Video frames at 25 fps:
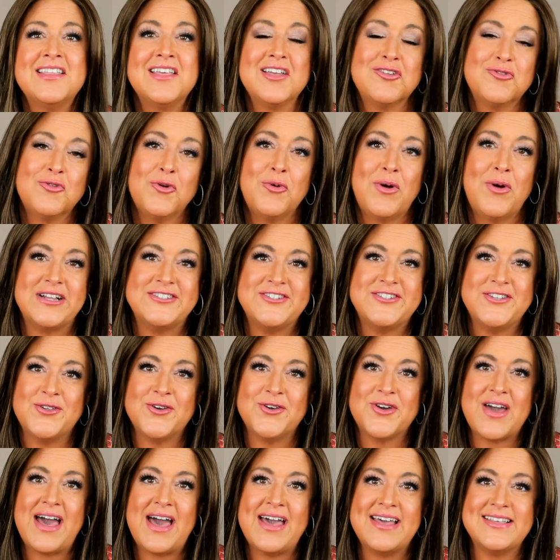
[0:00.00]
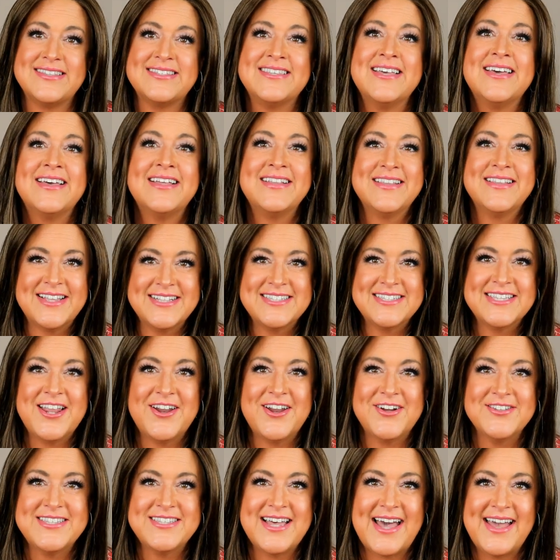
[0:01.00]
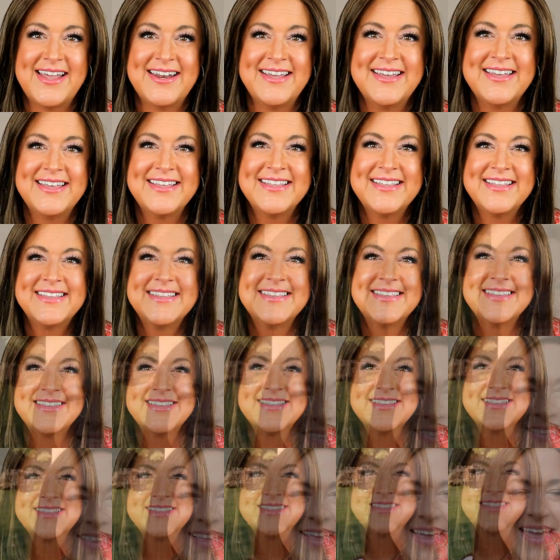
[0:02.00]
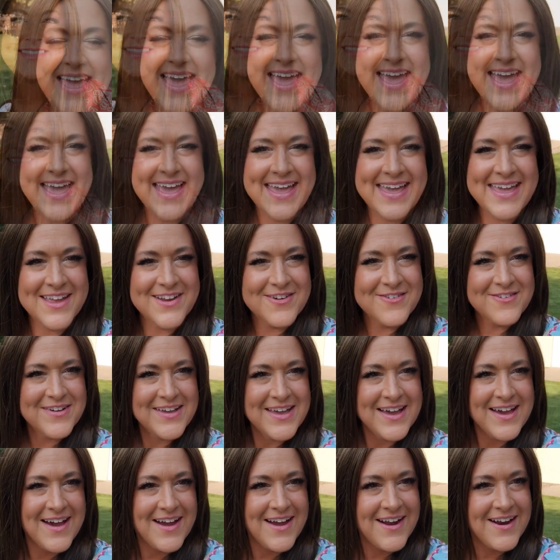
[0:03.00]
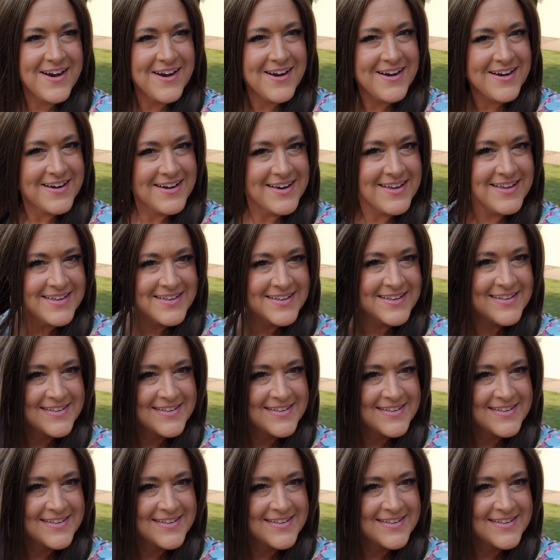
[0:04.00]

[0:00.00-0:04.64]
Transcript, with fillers: Thanks for watching, you guys. Let's get outside. Okay, here we are